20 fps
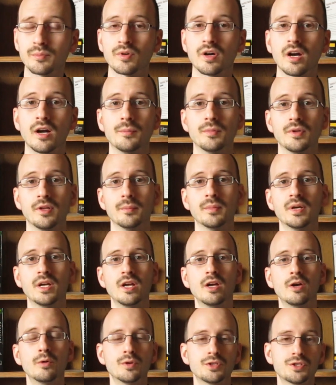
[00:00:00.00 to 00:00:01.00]
problem,
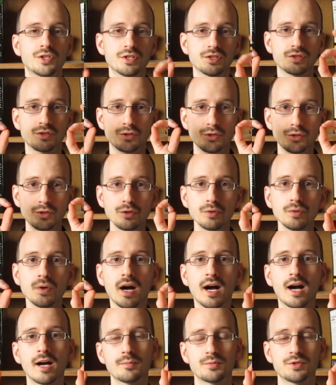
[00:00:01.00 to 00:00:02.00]
which is two
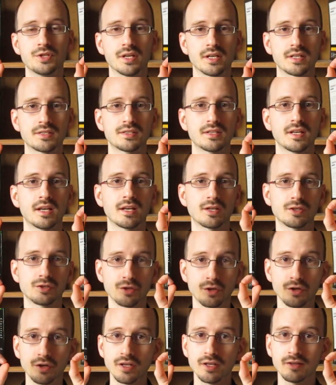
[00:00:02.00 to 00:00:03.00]
objects
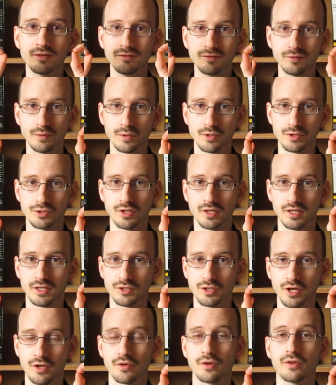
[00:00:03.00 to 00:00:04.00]
exerting a force on
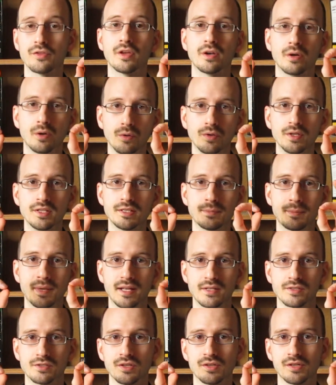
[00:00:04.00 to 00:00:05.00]
each other that only
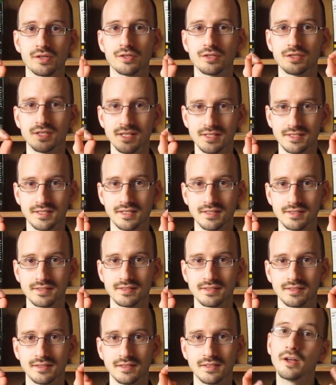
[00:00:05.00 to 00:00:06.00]
depends on their
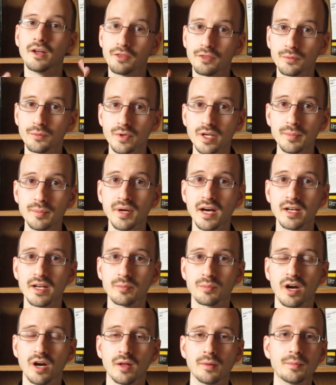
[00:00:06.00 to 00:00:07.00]
distance. A three-body
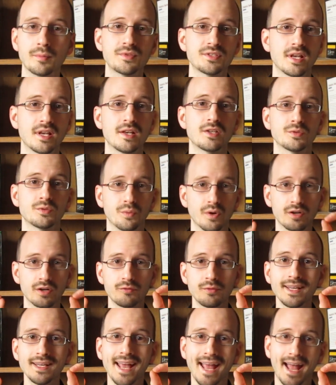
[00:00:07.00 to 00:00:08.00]
problem says, what
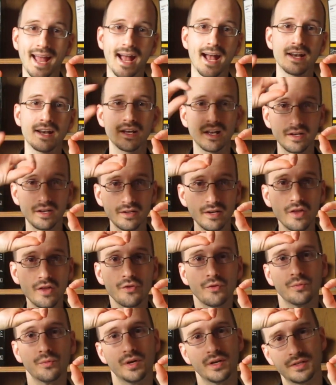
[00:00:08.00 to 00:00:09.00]
if we add
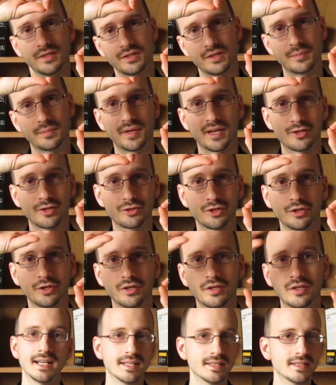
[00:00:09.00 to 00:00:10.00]
another one to the picture?
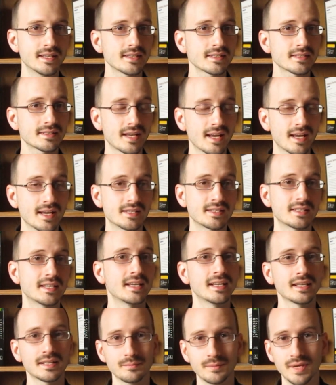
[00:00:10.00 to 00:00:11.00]
In this case,
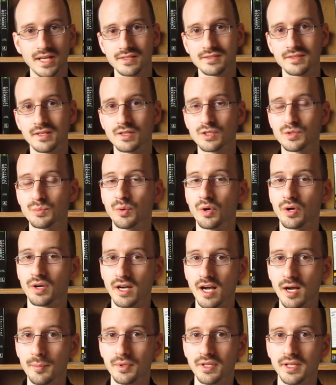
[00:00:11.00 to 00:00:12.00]
it makes things more
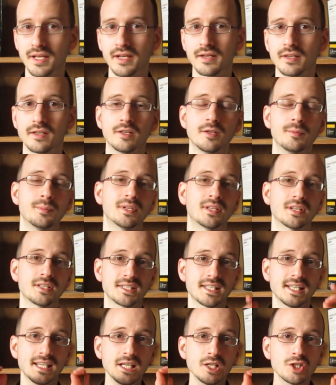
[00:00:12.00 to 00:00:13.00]
complicated
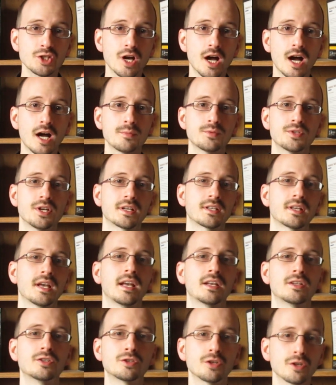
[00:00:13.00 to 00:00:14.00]
because each object
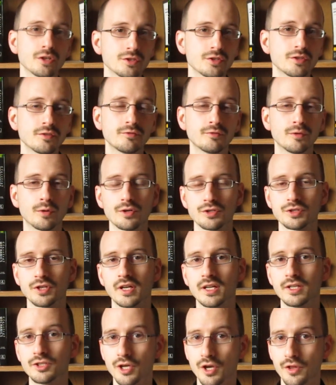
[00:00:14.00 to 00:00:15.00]
exerts a force
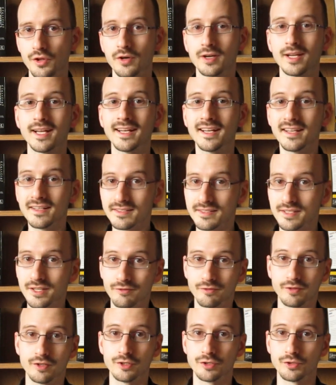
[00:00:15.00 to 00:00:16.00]
on each other in a
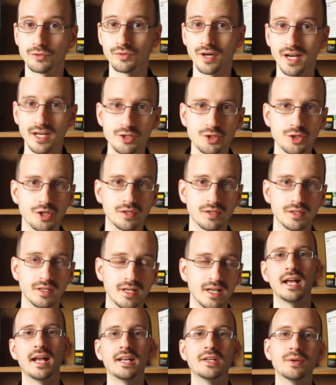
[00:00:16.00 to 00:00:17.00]
different direction,
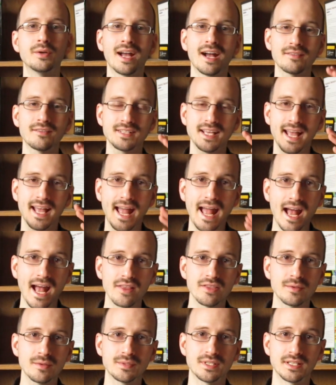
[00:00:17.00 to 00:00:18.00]
and you have to
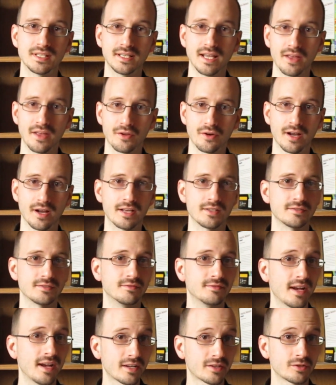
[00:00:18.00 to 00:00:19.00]
add them together as
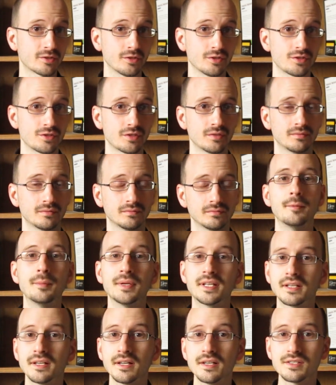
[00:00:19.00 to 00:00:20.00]
vectors. And
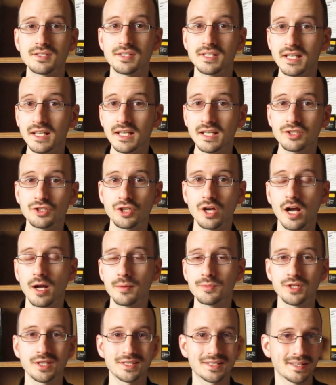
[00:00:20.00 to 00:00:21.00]
because each
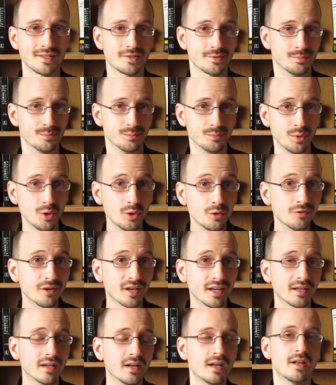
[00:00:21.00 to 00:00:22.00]
object is
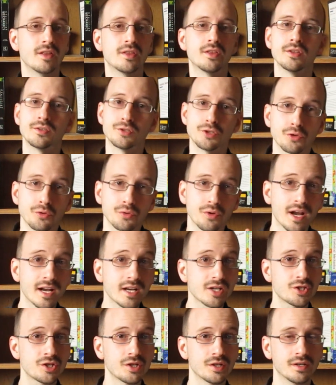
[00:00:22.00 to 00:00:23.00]
moving, the
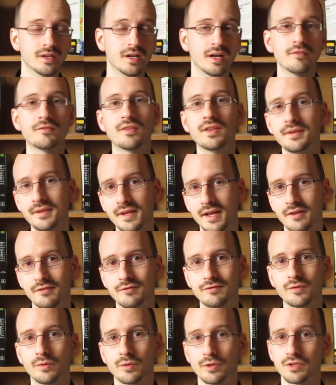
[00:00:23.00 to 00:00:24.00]
direction of the
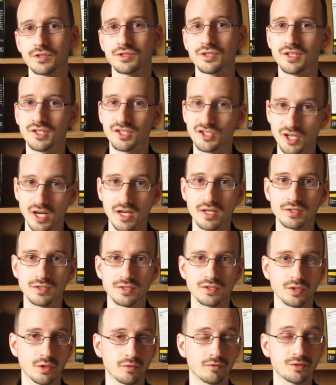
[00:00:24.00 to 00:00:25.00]
net force
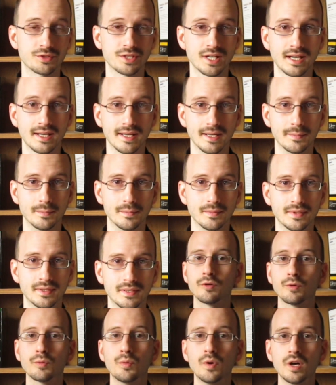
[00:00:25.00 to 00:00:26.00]
changes over time.
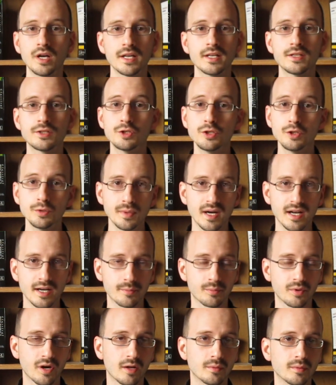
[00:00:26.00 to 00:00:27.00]
For one and two body
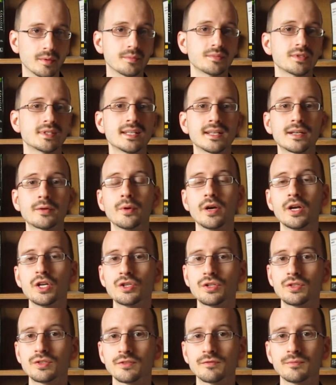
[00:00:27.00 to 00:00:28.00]
problems, the
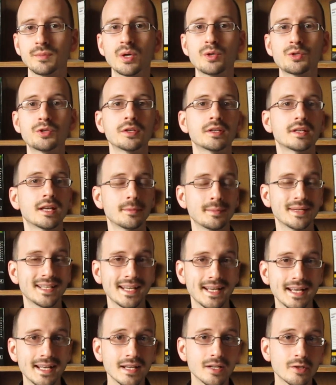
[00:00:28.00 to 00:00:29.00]
equations of motion can
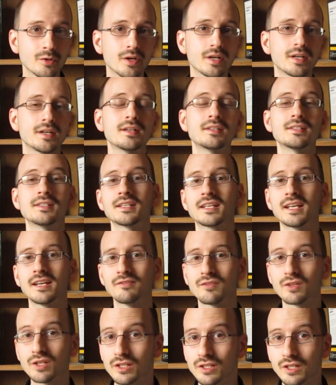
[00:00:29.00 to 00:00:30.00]
be integrated to
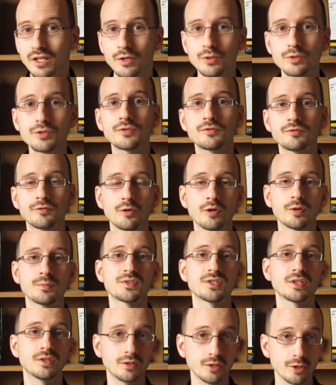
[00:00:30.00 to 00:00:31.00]
give closed form
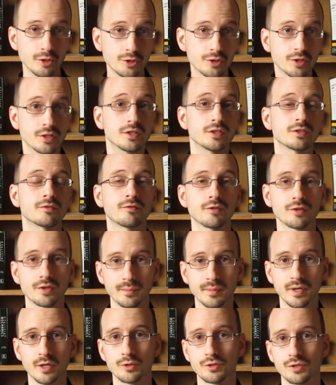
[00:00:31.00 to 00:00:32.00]
solutions for the
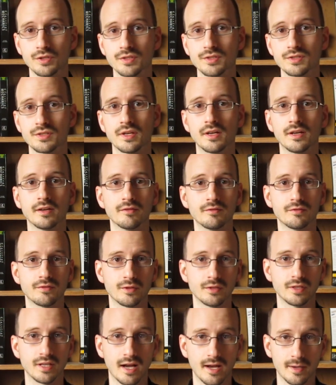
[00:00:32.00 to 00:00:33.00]
motions of
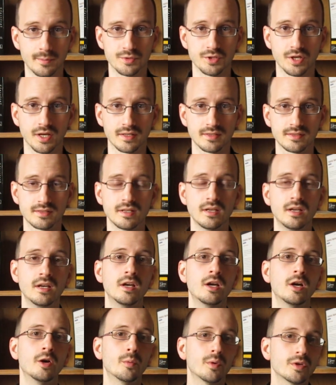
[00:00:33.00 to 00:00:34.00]
the objects
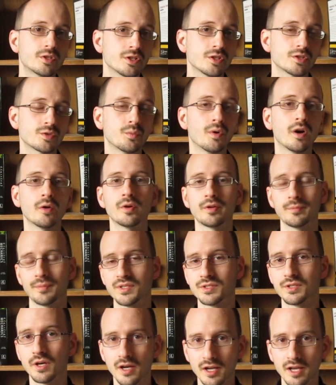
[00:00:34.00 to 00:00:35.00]
which is what we've
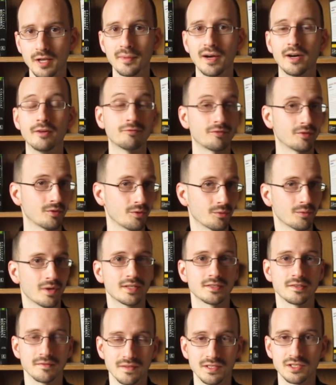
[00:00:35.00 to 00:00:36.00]
been talking about for the
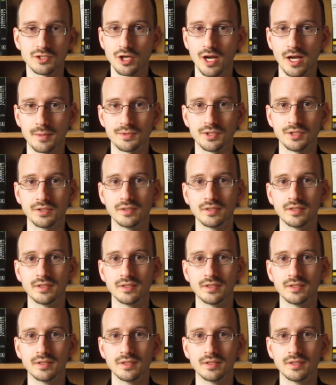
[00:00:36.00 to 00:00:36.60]
rest of this chapter.